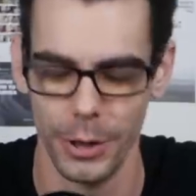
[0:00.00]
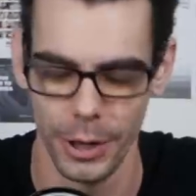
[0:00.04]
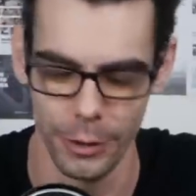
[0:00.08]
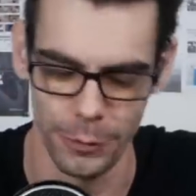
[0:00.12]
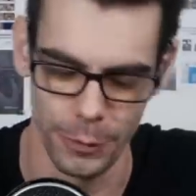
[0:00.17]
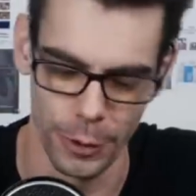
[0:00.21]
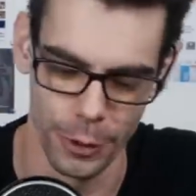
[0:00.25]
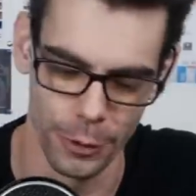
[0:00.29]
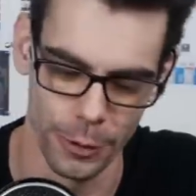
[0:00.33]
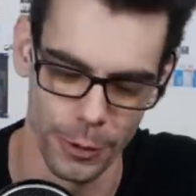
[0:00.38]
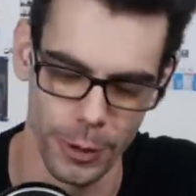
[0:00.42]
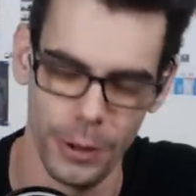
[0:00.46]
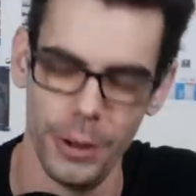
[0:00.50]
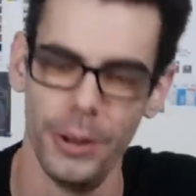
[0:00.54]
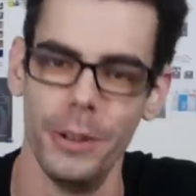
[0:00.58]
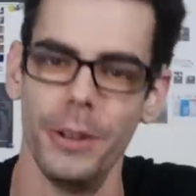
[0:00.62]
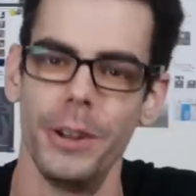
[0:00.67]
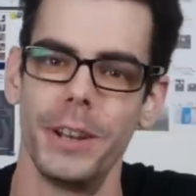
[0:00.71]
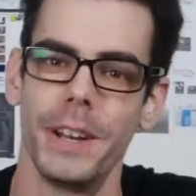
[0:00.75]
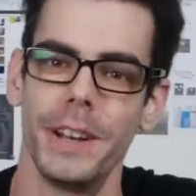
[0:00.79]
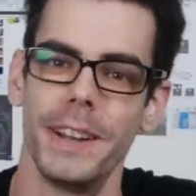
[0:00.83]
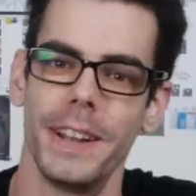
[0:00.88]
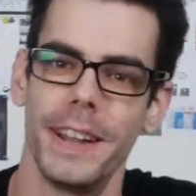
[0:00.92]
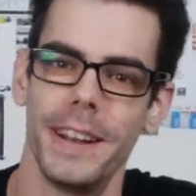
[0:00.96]
if you're really
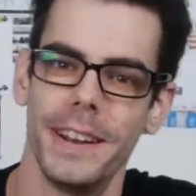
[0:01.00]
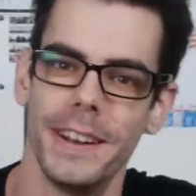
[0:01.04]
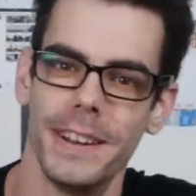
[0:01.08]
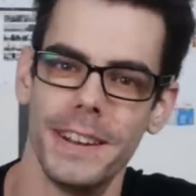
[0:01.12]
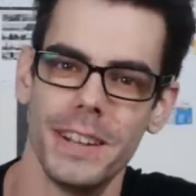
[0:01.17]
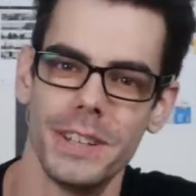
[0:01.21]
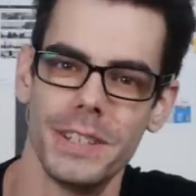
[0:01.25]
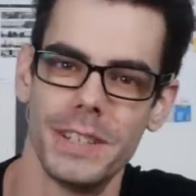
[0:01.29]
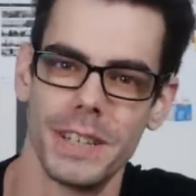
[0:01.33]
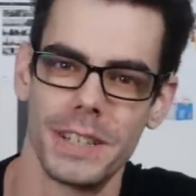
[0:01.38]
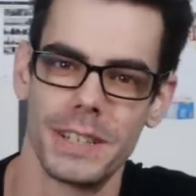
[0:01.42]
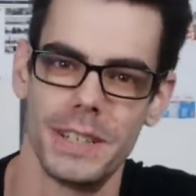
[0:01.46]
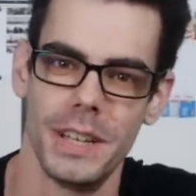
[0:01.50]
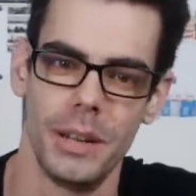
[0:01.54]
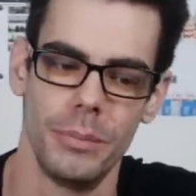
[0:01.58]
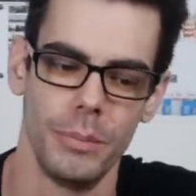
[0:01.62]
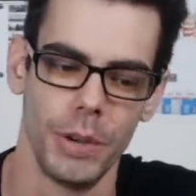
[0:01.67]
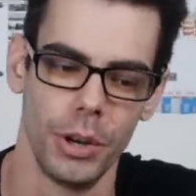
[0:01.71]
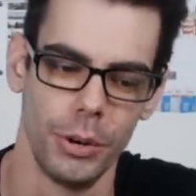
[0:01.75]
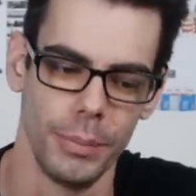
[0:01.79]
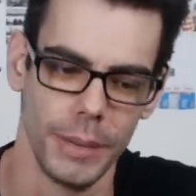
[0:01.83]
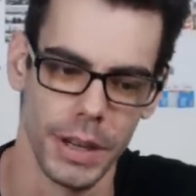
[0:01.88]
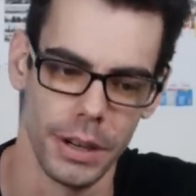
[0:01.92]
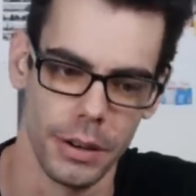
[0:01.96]
looking to get into
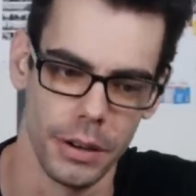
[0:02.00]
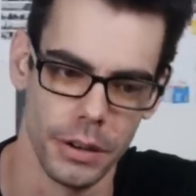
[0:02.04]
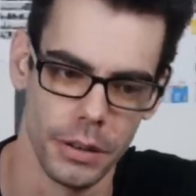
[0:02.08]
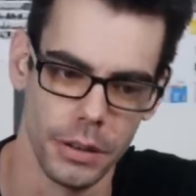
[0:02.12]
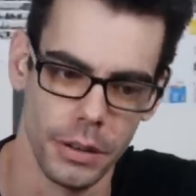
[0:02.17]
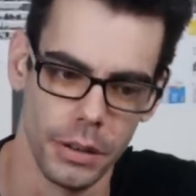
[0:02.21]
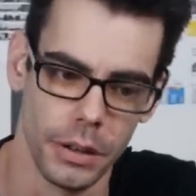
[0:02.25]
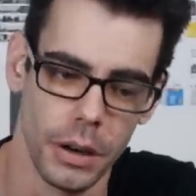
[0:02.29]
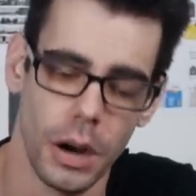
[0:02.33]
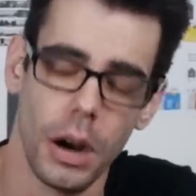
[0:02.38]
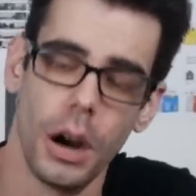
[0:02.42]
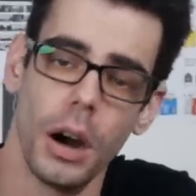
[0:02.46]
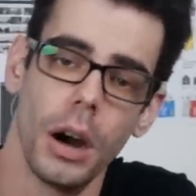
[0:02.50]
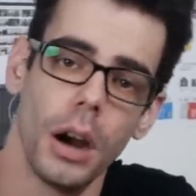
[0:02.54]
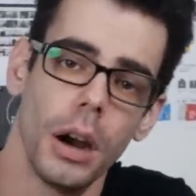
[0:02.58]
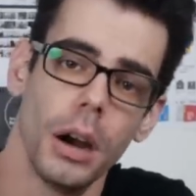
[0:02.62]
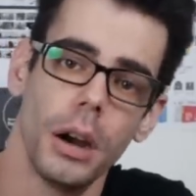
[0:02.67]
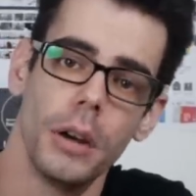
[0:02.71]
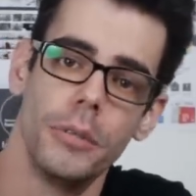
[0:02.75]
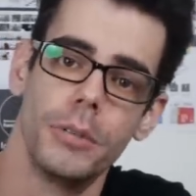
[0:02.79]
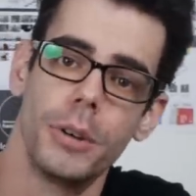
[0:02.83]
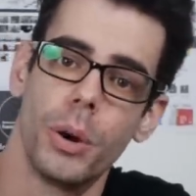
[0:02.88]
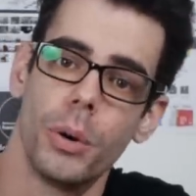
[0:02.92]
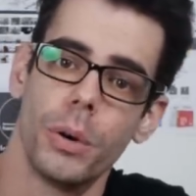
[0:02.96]
16mm, there are
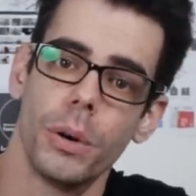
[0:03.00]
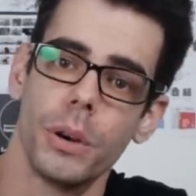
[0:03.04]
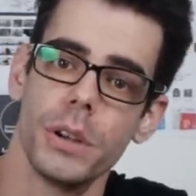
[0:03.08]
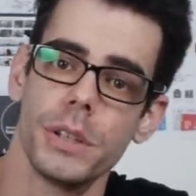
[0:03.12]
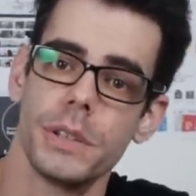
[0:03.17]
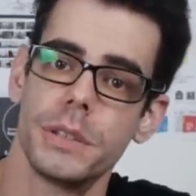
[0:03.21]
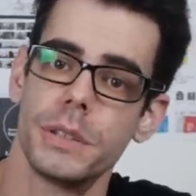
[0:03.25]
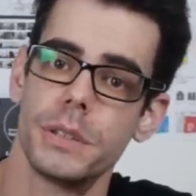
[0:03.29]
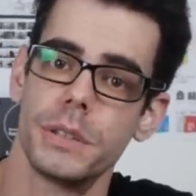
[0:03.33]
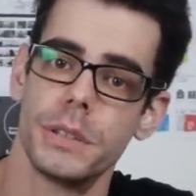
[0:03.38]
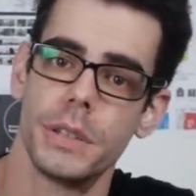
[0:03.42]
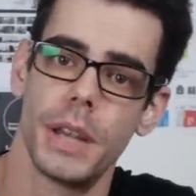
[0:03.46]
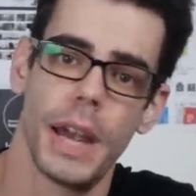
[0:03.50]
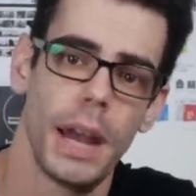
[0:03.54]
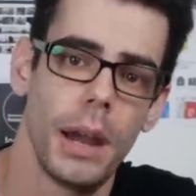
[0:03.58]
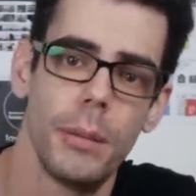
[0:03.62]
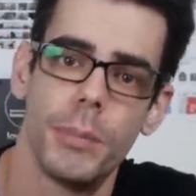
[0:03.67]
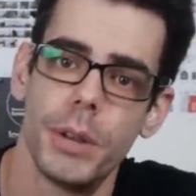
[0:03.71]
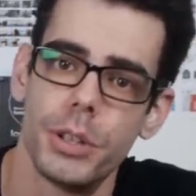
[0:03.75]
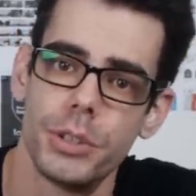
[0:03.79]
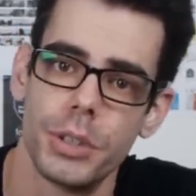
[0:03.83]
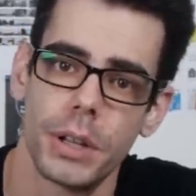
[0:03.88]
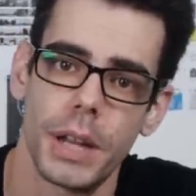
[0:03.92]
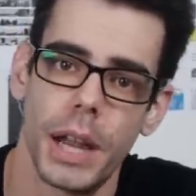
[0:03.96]
of course
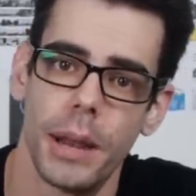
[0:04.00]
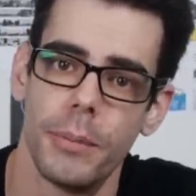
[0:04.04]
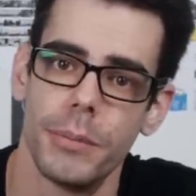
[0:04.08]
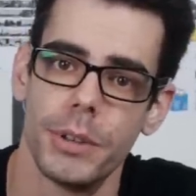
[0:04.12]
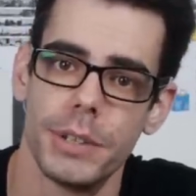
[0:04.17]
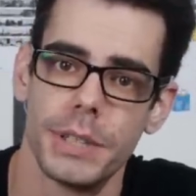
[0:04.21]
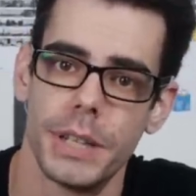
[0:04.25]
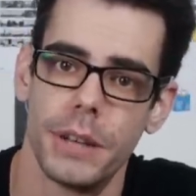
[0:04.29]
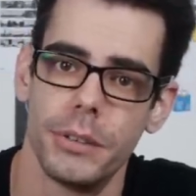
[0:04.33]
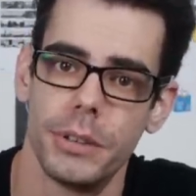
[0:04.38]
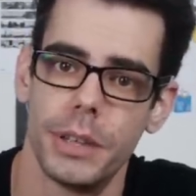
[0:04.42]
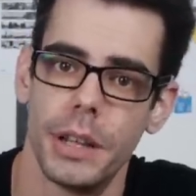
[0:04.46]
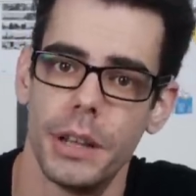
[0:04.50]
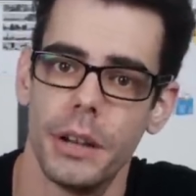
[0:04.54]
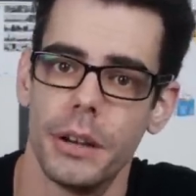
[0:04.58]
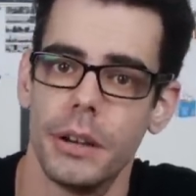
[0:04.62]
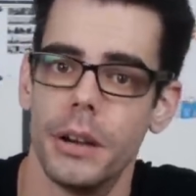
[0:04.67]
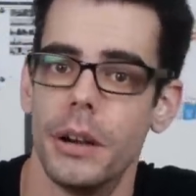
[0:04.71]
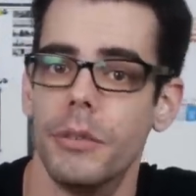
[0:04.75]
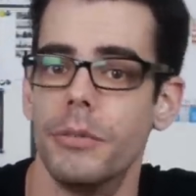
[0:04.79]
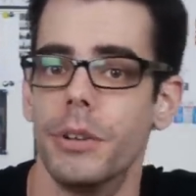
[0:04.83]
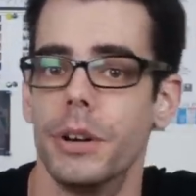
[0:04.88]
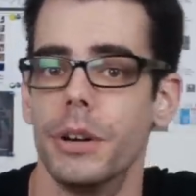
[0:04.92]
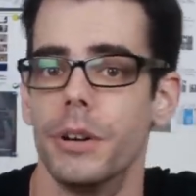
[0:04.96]
amateur cameras out there
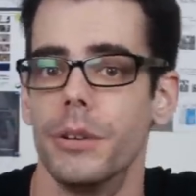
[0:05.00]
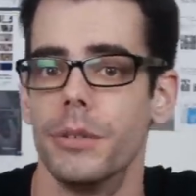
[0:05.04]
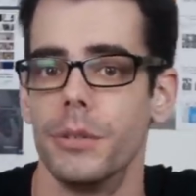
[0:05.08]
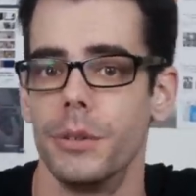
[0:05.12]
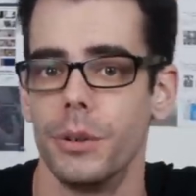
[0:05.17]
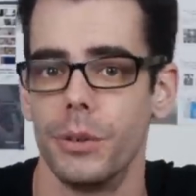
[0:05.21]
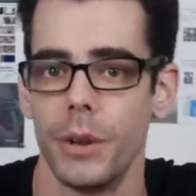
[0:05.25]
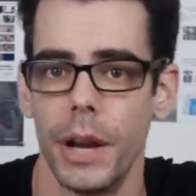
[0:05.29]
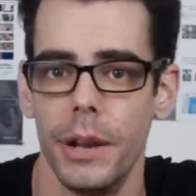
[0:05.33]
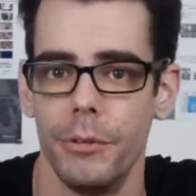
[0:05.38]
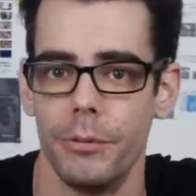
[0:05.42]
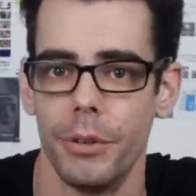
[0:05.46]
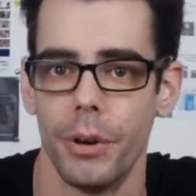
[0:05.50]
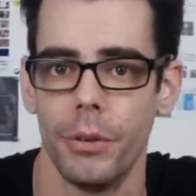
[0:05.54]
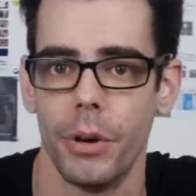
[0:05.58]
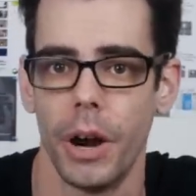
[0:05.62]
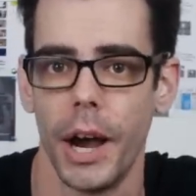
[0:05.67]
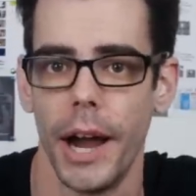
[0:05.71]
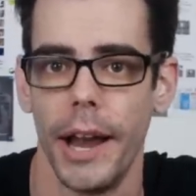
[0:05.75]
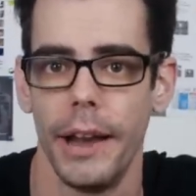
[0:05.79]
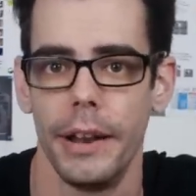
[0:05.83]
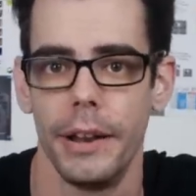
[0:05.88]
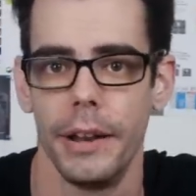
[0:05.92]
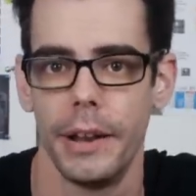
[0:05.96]
of a great
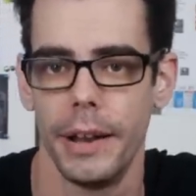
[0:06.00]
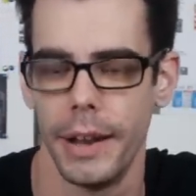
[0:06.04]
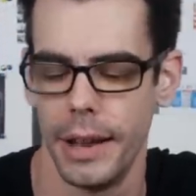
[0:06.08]
variety,